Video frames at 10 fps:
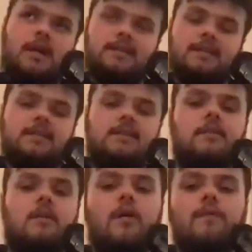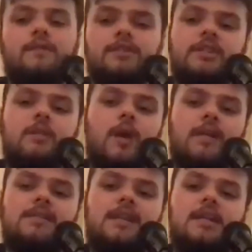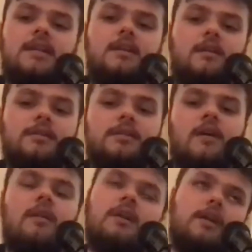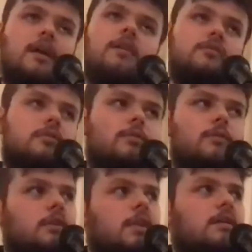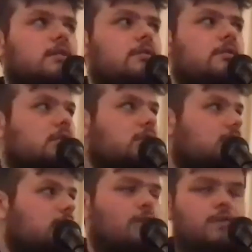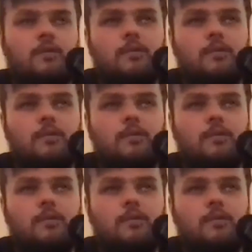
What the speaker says: I then did in Hertfordshire where I sat there and I was like, okay, now do you know what? Like uni's just not for